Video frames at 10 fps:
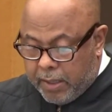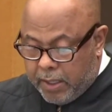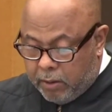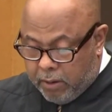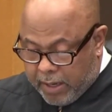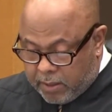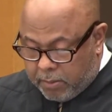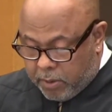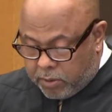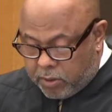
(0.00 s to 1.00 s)
and he
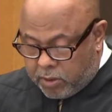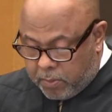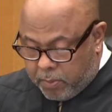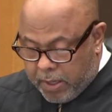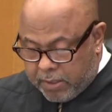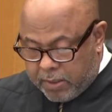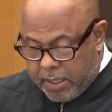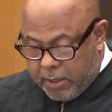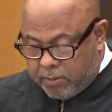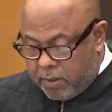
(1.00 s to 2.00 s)
granted the motion to
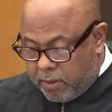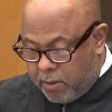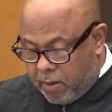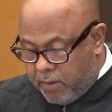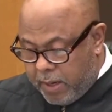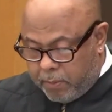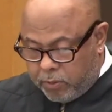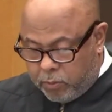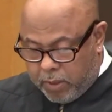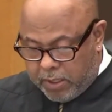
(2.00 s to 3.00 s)
suppress, and that was the 3rd of
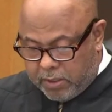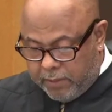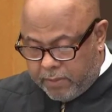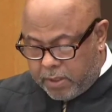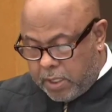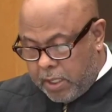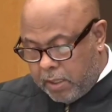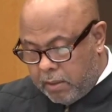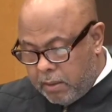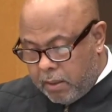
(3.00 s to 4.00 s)
April
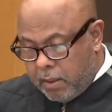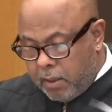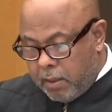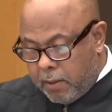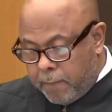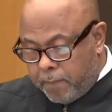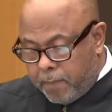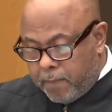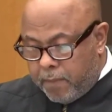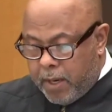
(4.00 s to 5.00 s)
2017.
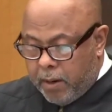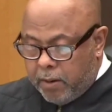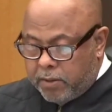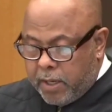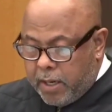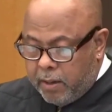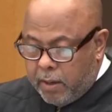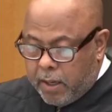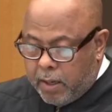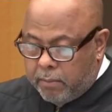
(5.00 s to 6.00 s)
There is
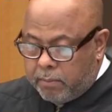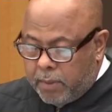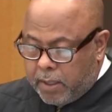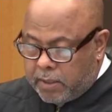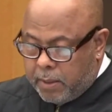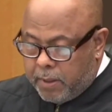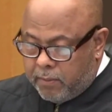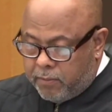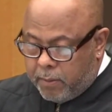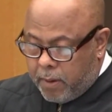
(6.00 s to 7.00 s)
a
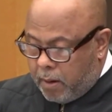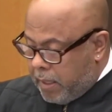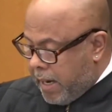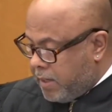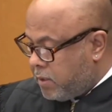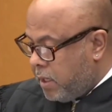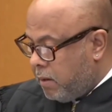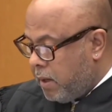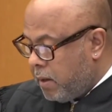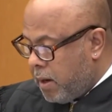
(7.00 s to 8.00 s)
exhibit from our
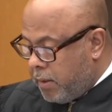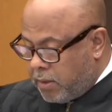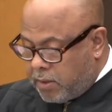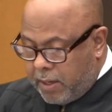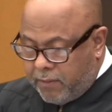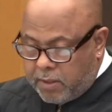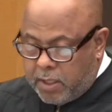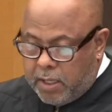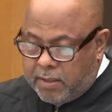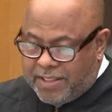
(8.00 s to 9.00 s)
last hearing on the
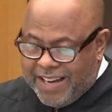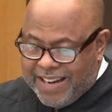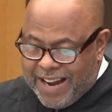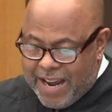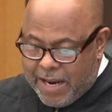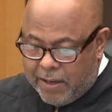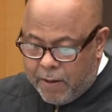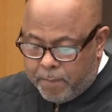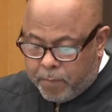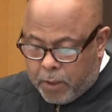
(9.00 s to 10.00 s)
17th,
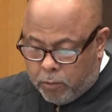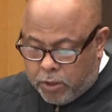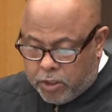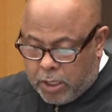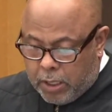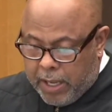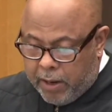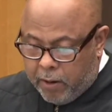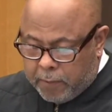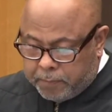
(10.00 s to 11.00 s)
D9, which is a
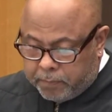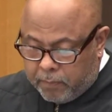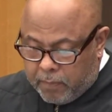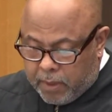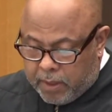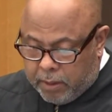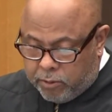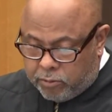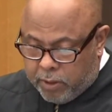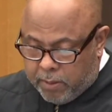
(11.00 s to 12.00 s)
letter
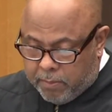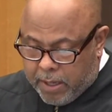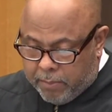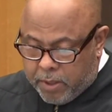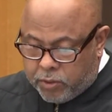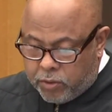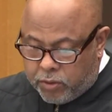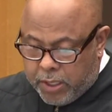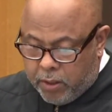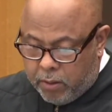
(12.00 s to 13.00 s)
that was written by
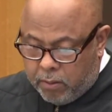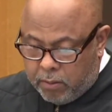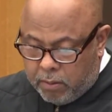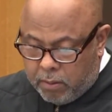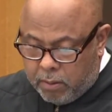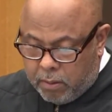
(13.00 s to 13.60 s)
Mr. Steele